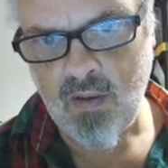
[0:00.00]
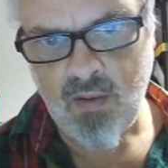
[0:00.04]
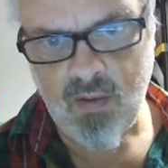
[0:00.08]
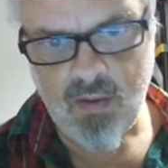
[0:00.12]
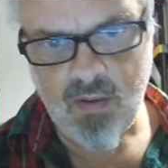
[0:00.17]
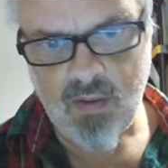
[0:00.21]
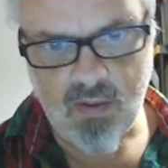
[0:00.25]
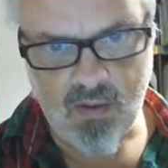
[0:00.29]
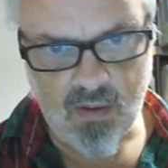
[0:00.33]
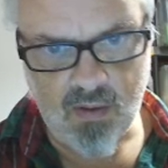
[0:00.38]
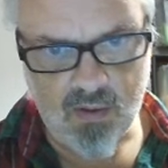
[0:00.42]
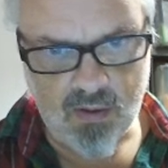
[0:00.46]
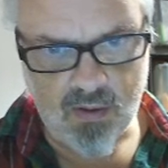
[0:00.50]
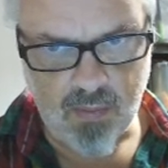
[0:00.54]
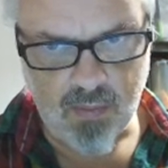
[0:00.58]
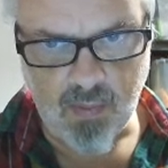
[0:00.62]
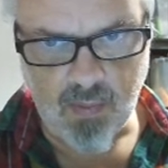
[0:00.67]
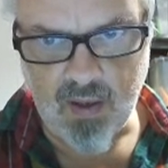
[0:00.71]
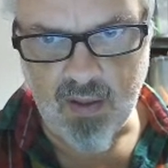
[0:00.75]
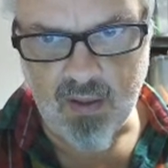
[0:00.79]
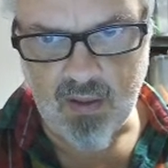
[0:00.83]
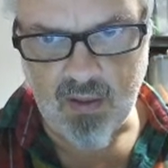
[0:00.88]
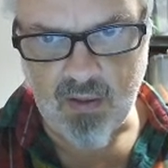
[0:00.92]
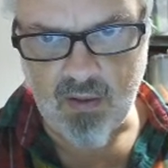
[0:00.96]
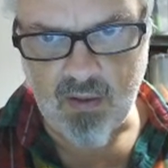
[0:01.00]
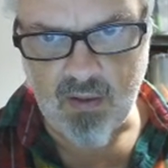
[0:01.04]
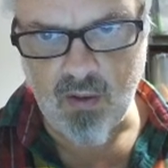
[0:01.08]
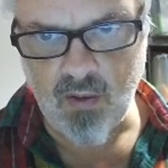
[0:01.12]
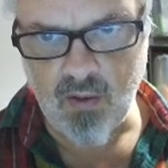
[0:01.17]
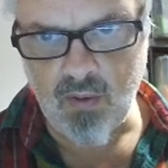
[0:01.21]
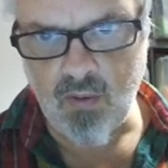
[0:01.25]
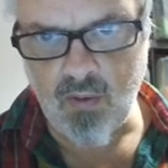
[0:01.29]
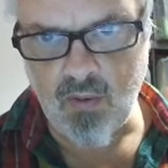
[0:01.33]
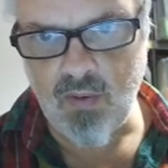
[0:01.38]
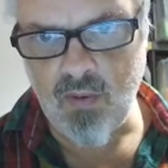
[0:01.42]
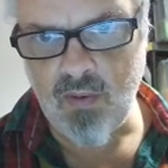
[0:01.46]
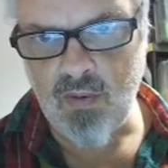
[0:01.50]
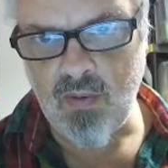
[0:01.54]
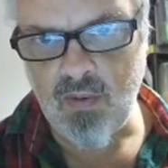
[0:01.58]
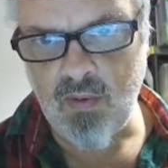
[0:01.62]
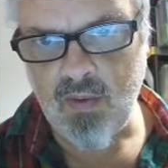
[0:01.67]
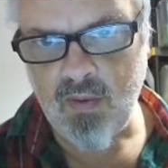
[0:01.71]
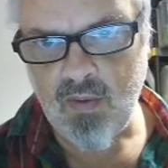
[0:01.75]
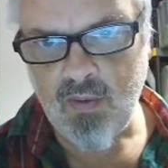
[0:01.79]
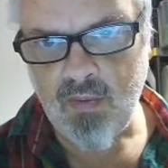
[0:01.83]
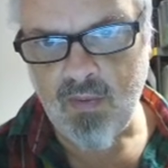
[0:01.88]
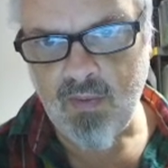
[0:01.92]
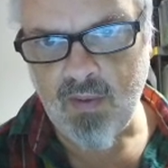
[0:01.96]
They're smiling too.
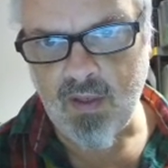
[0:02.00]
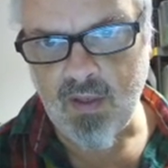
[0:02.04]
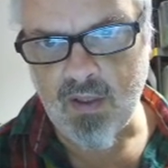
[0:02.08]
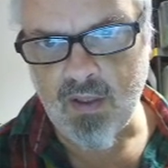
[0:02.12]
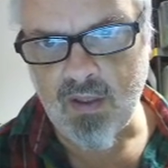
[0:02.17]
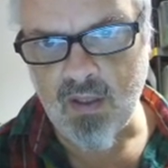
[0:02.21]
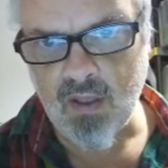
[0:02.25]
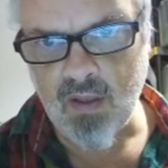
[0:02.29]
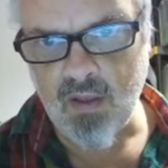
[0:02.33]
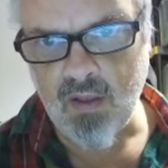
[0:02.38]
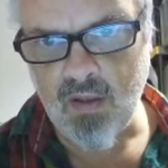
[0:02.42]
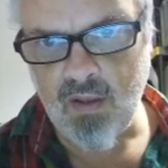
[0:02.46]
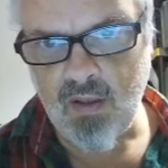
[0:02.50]
That's a